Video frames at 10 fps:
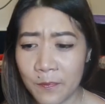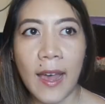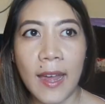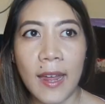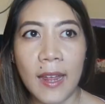
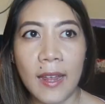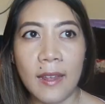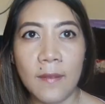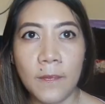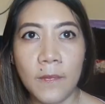
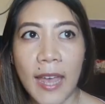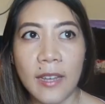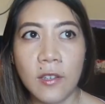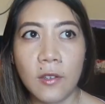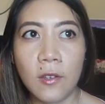I
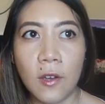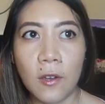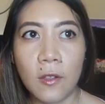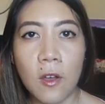had to go